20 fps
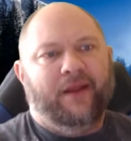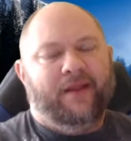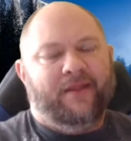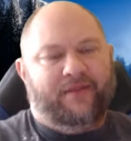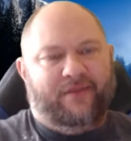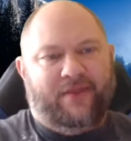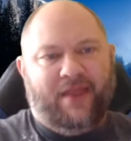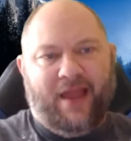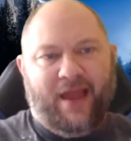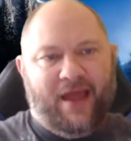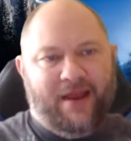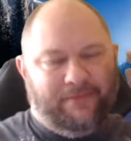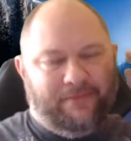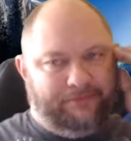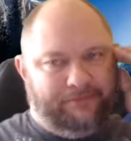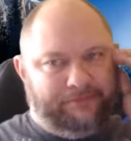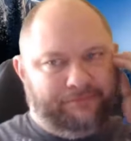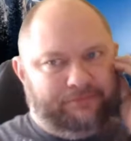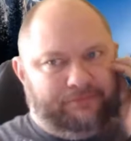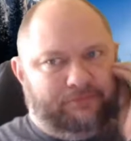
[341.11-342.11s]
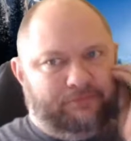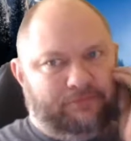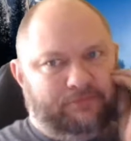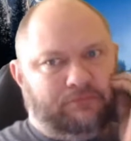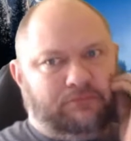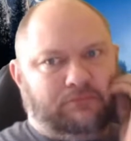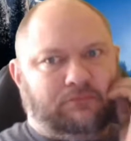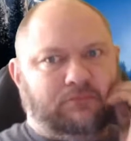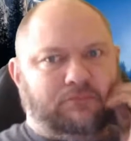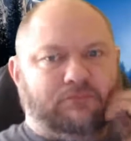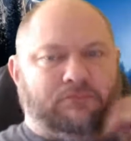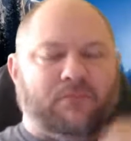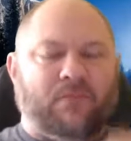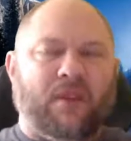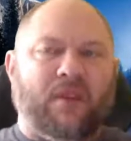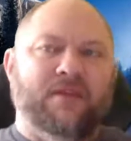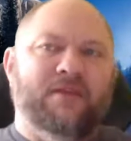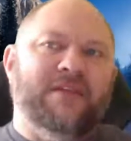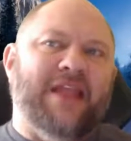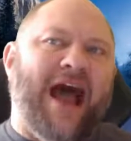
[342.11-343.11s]
That
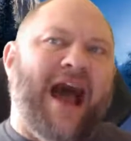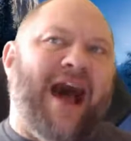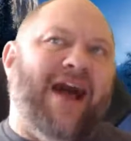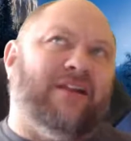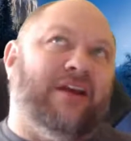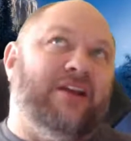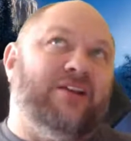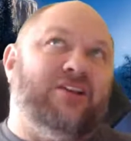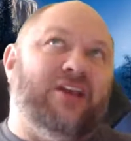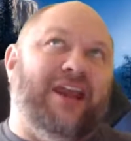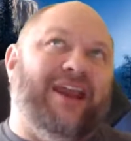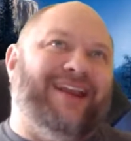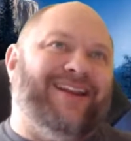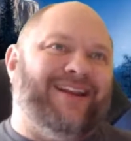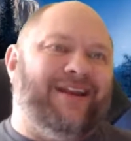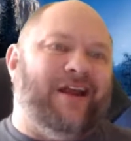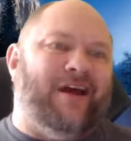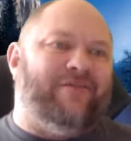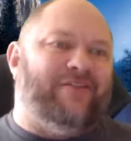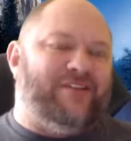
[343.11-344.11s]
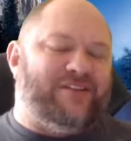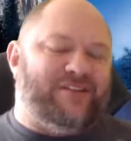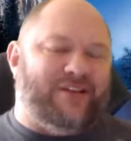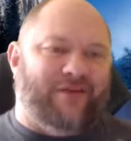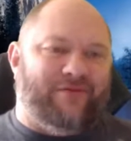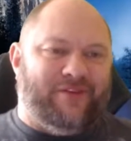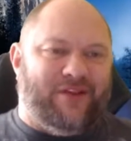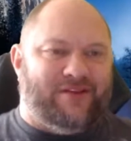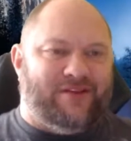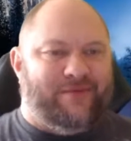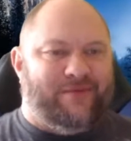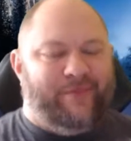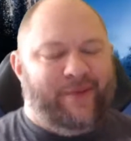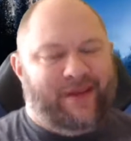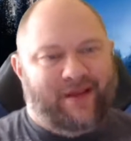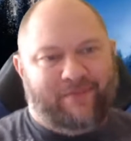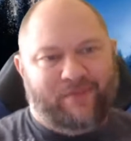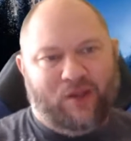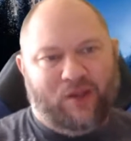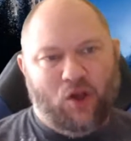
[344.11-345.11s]
knowledge in and of itself doesn't
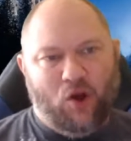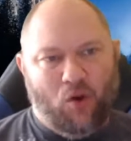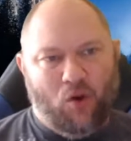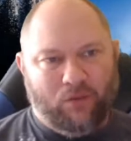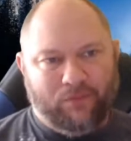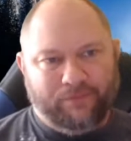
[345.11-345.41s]
become the goal.